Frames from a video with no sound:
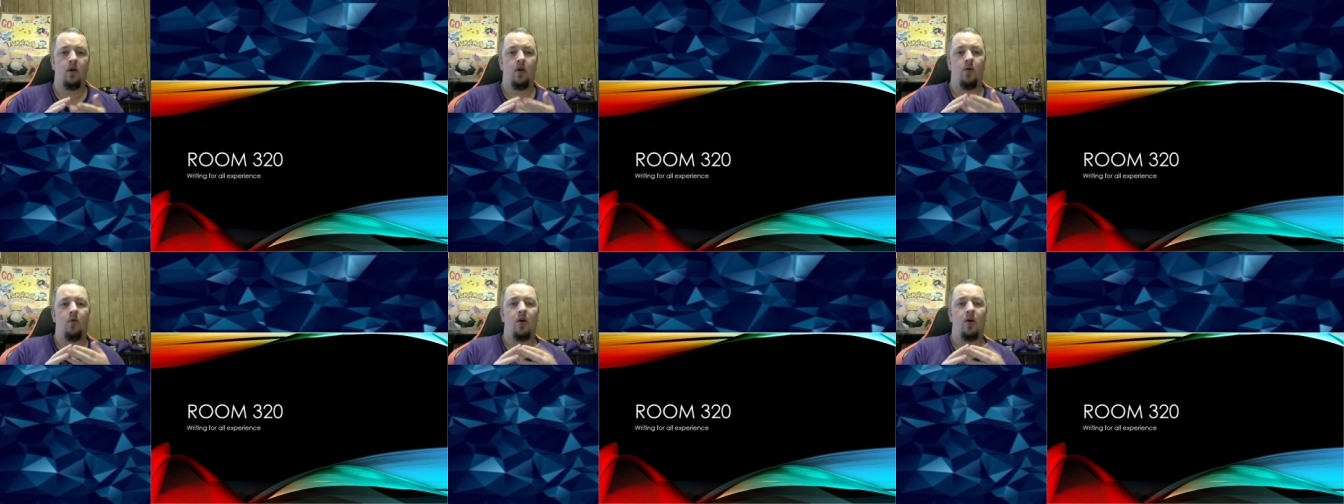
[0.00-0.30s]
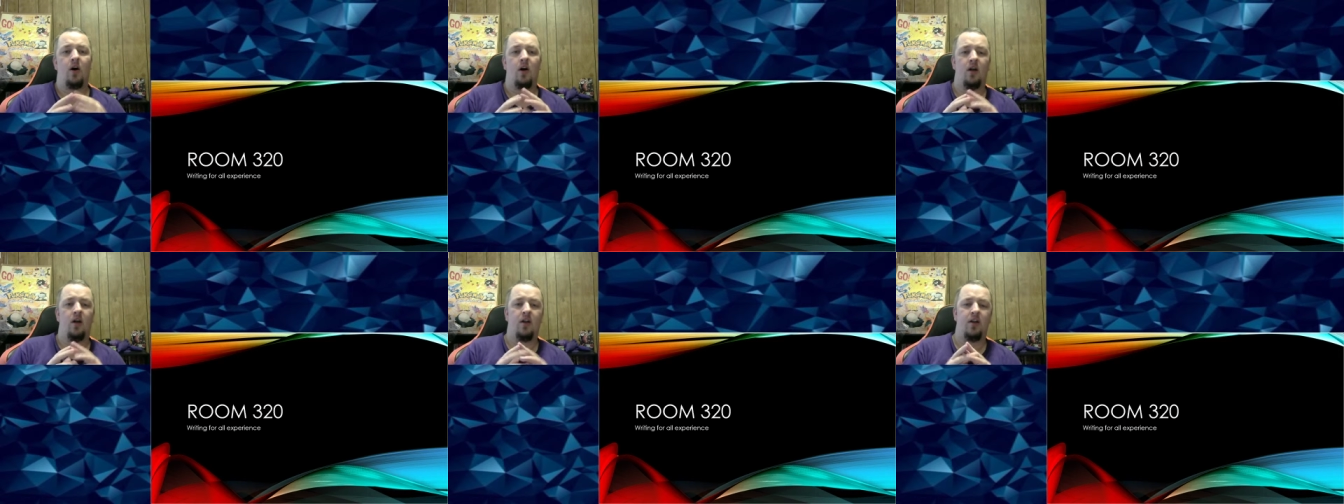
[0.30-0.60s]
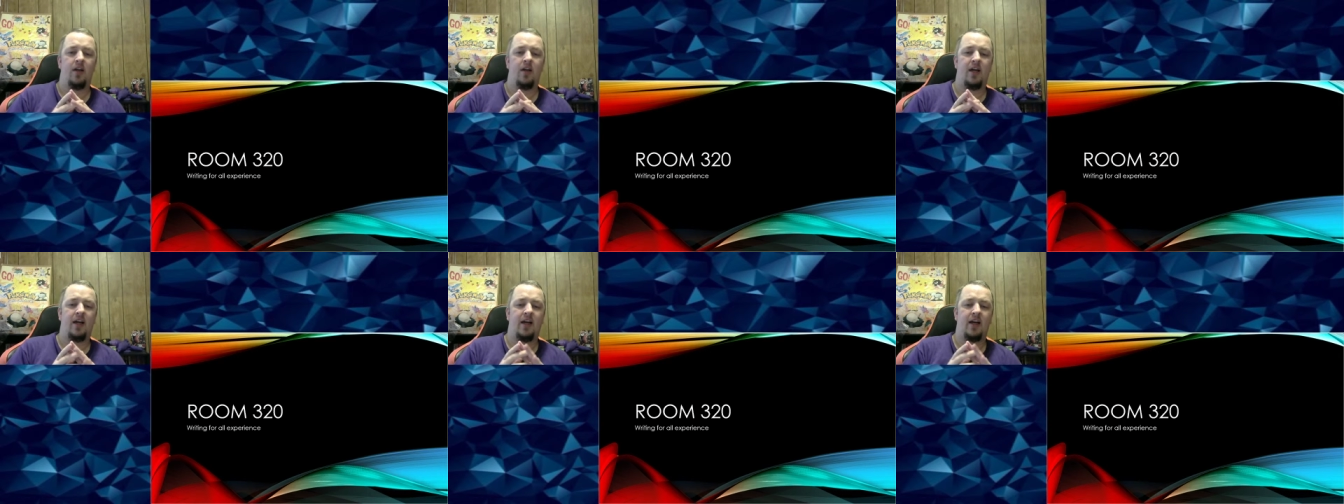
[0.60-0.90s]
Well,
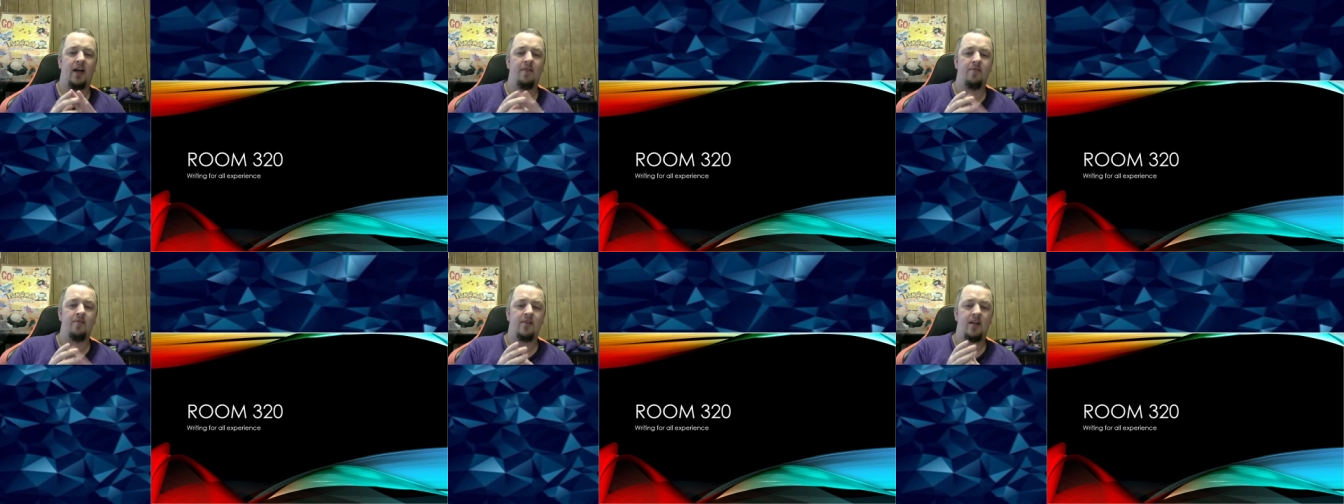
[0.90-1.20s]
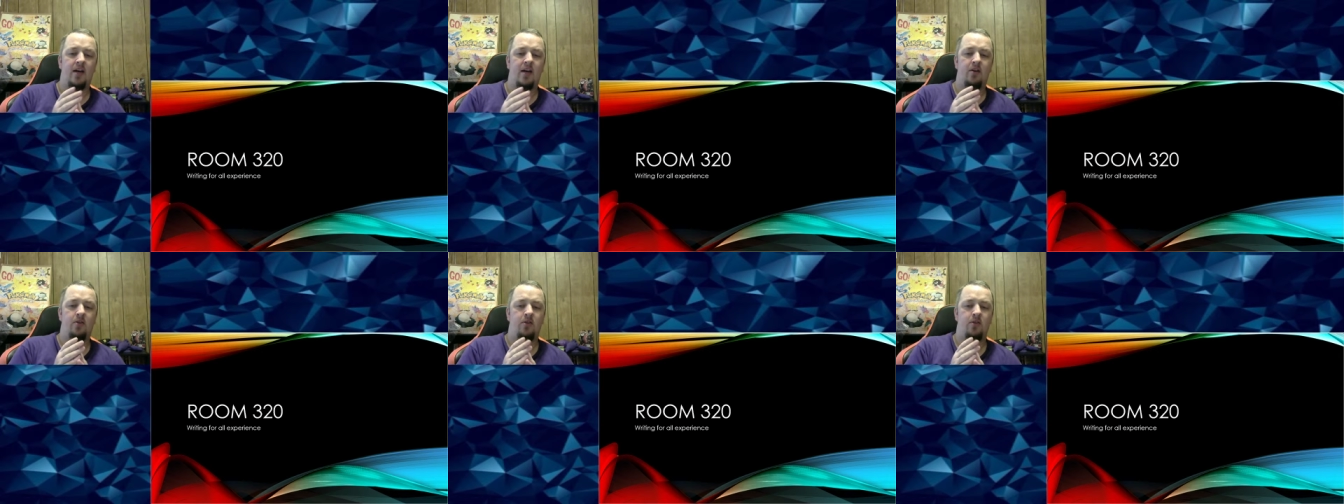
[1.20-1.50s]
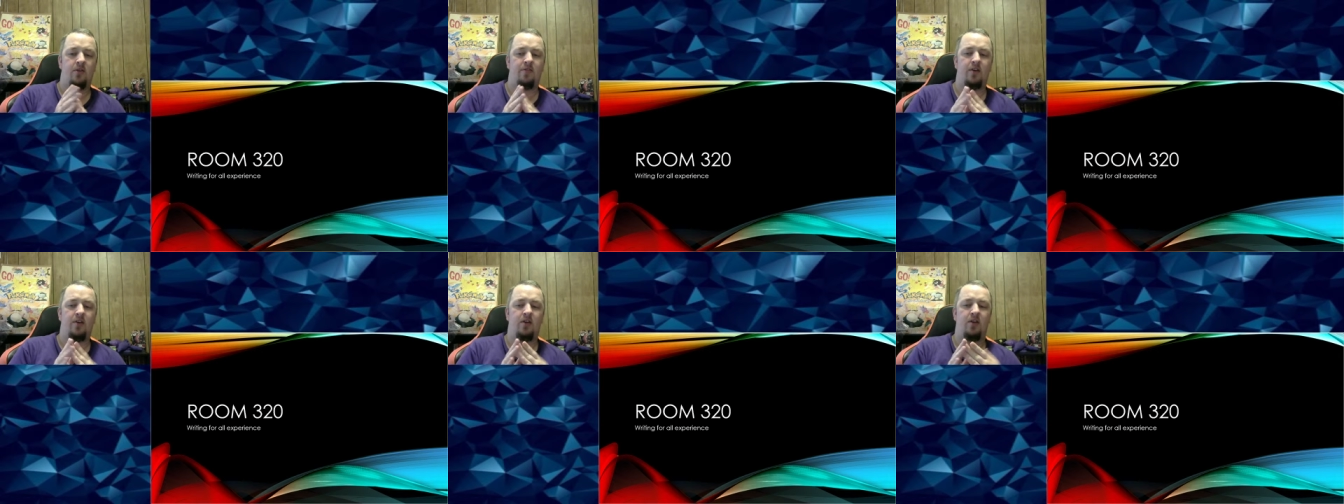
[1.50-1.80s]
it comes down to
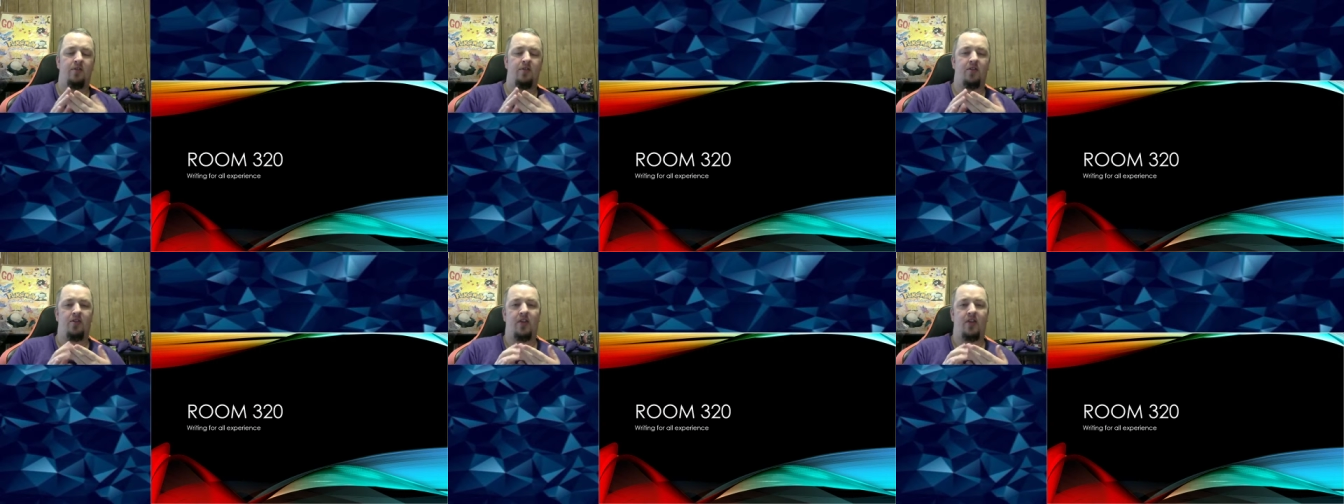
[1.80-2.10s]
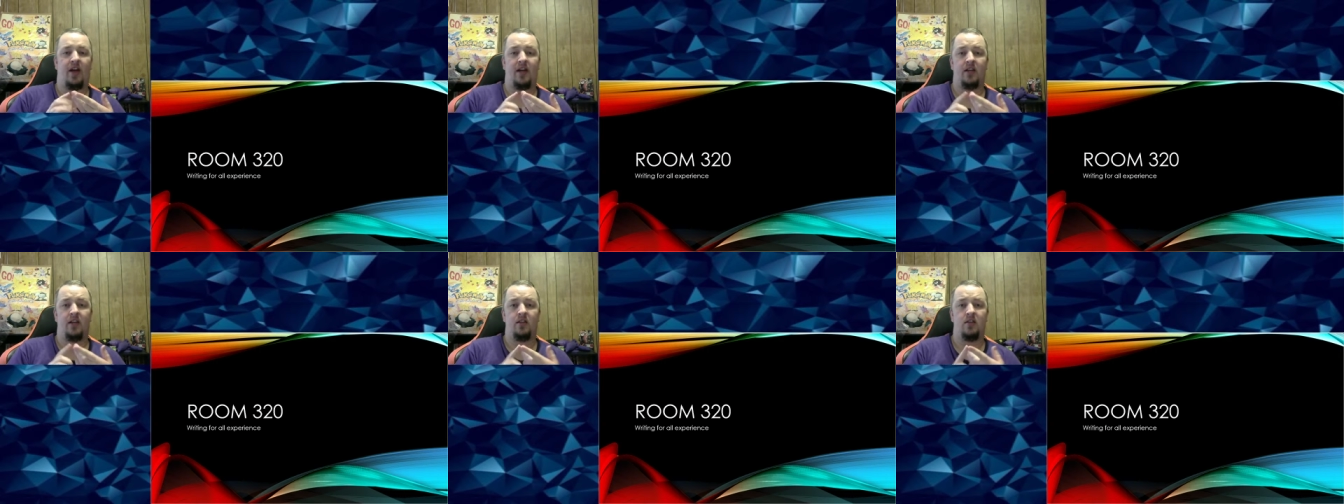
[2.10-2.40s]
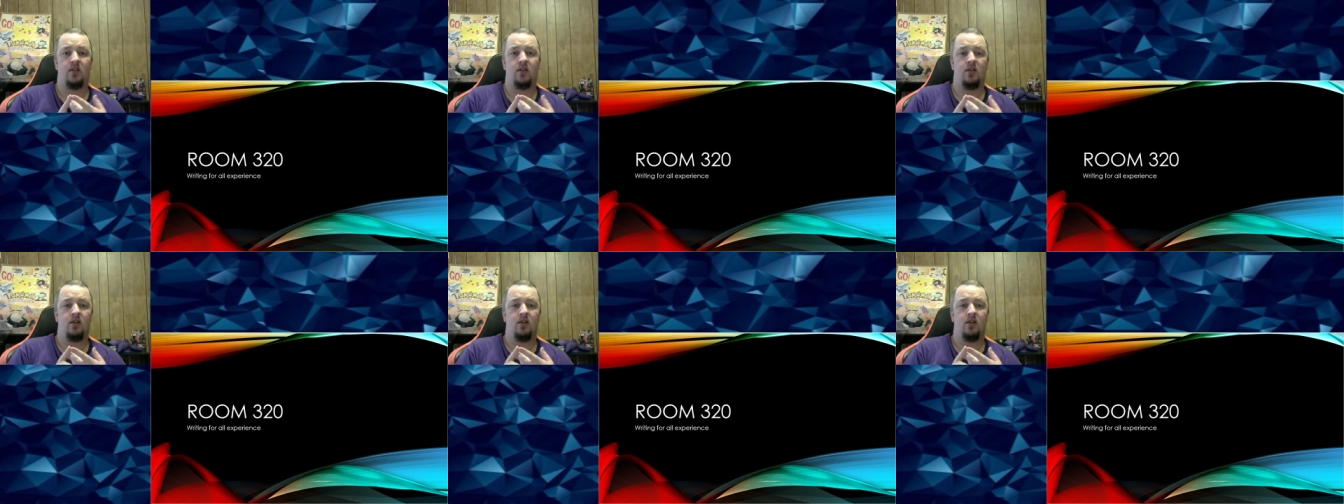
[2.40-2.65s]
a few different things.